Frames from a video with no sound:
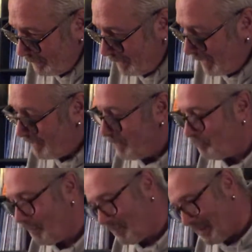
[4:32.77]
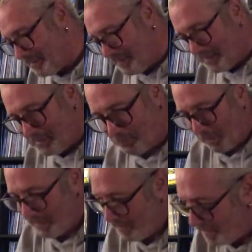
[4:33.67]
And then this is what
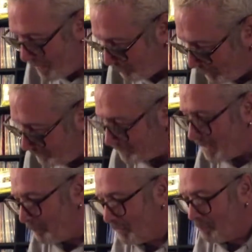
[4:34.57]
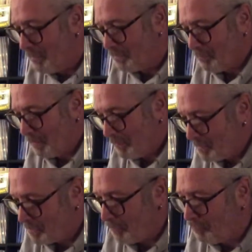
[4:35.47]
I can never understand with the music
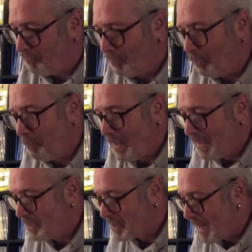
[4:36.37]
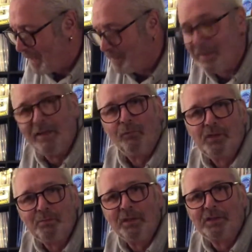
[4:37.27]
papers. You've got a full-page ad here,
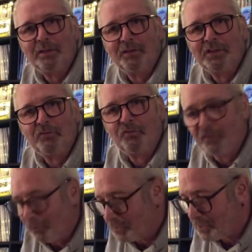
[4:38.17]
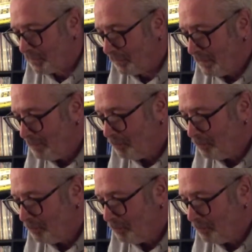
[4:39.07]
which must have cost a fortune.